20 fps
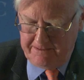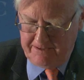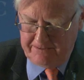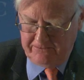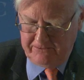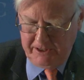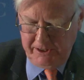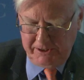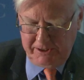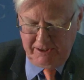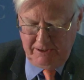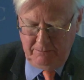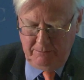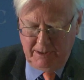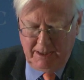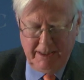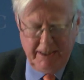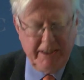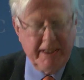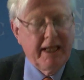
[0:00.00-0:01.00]
Reasoning
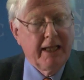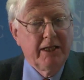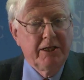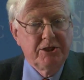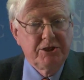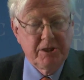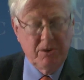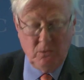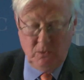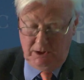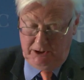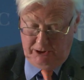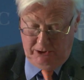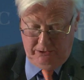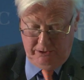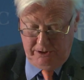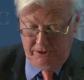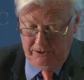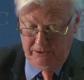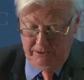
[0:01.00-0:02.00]
by analogy will
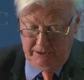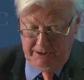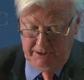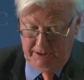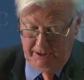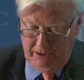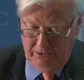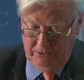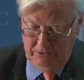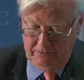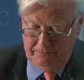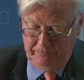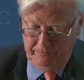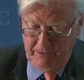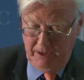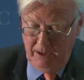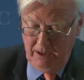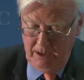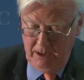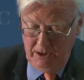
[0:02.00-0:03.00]
not sort it out.
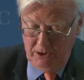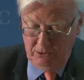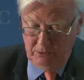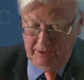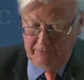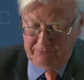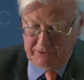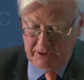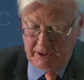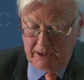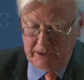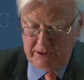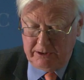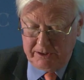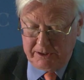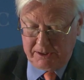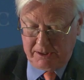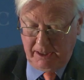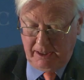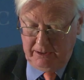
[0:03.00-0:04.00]
You have to
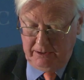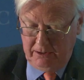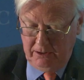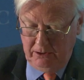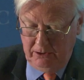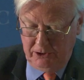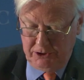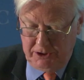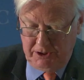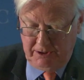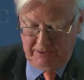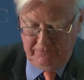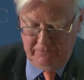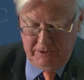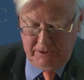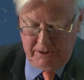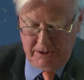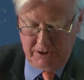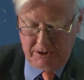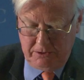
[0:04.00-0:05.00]
understand the logic of
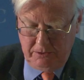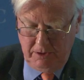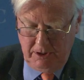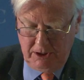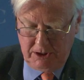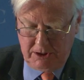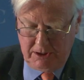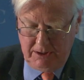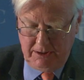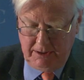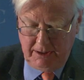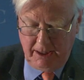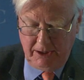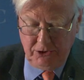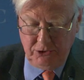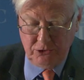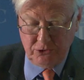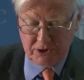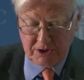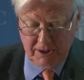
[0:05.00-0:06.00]
the situation, and
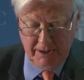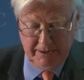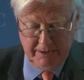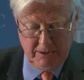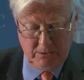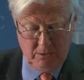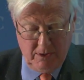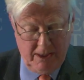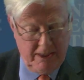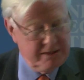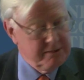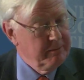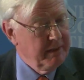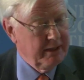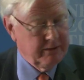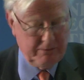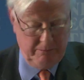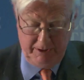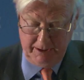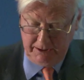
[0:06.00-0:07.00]
that usually requires
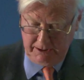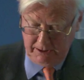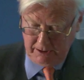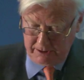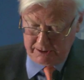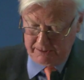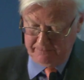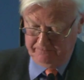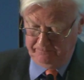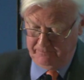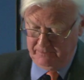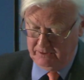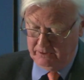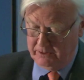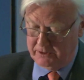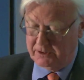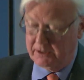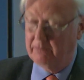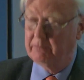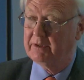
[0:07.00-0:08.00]
mathematics
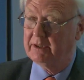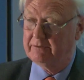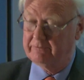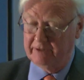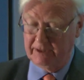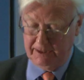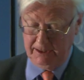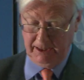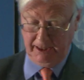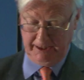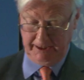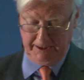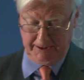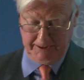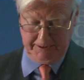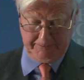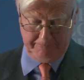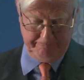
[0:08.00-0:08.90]
or something very like it.